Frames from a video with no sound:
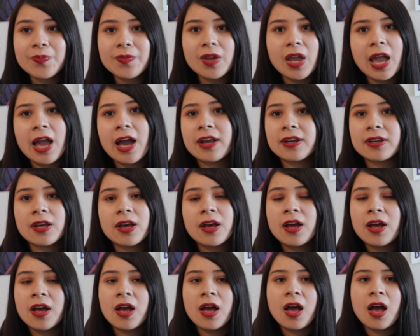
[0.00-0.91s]
and
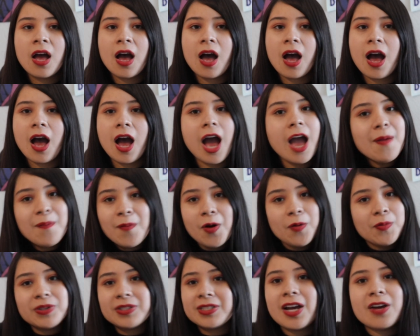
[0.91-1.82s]
I'm
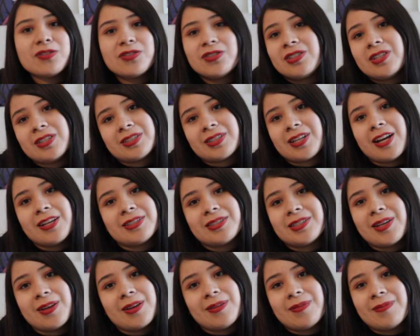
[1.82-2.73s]
always down to
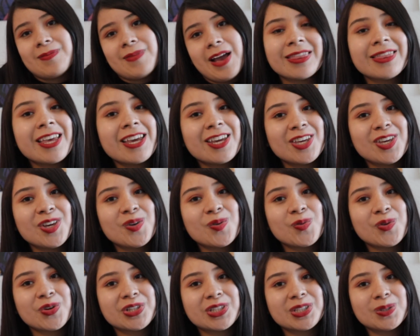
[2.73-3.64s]
discuss. Thank you
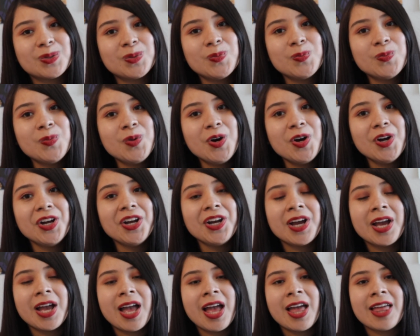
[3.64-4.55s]
once
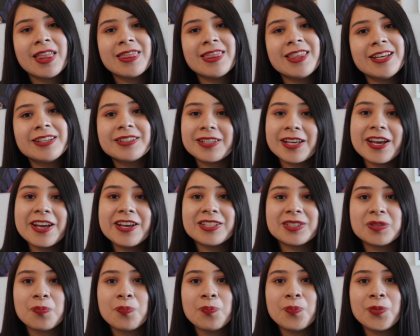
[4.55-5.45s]
more. This
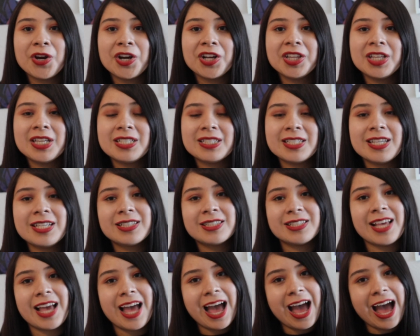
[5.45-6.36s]
is Merly
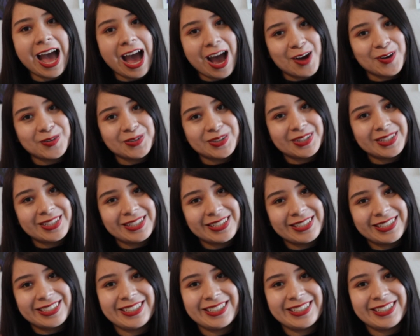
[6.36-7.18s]
Deets out.